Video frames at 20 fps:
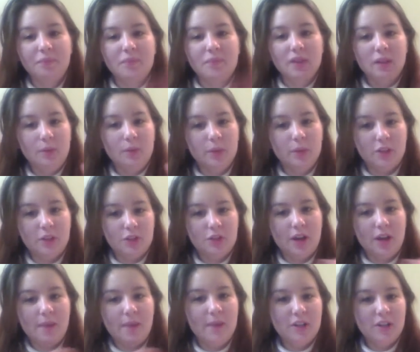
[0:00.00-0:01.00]
which
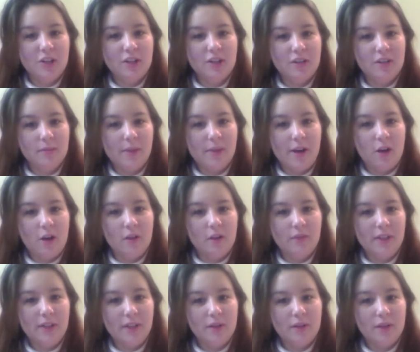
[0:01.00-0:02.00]
I mentioned in my haul
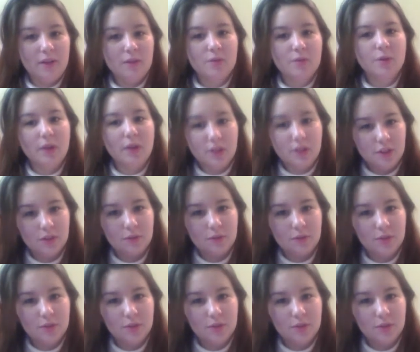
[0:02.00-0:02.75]
video that I was going to do.